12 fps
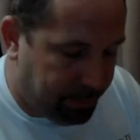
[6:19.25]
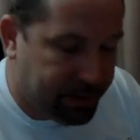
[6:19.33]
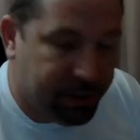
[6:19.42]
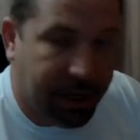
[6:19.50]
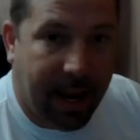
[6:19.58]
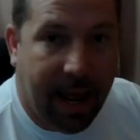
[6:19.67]

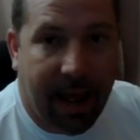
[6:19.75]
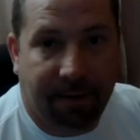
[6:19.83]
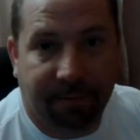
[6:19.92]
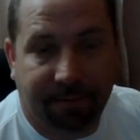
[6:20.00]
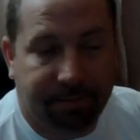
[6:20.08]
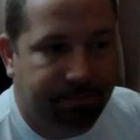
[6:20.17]
It's going to have,
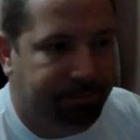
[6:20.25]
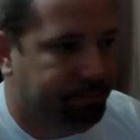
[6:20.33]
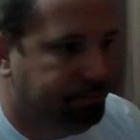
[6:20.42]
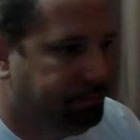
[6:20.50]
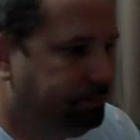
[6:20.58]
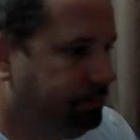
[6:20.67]

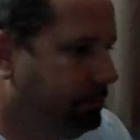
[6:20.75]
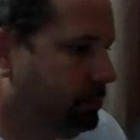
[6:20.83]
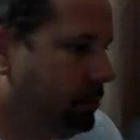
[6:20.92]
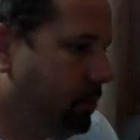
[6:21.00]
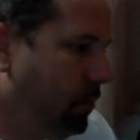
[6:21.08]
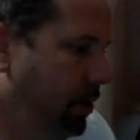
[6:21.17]

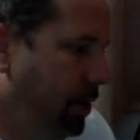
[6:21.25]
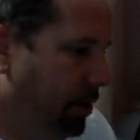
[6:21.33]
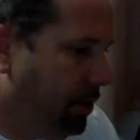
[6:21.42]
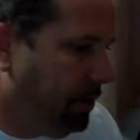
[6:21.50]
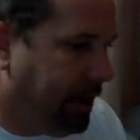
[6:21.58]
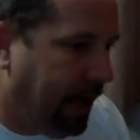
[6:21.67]
you
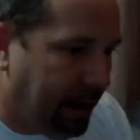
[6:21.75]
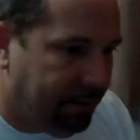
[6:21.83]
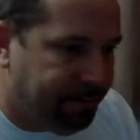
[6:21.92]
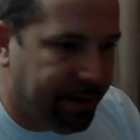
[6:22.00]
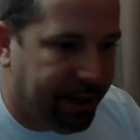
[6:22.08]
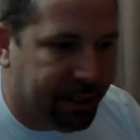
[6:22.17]
know,
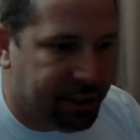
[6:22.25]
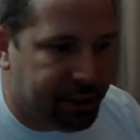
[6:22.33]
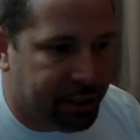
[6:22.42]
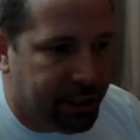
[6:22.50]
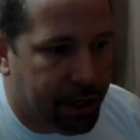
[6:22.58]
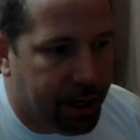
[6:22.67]
kingfish,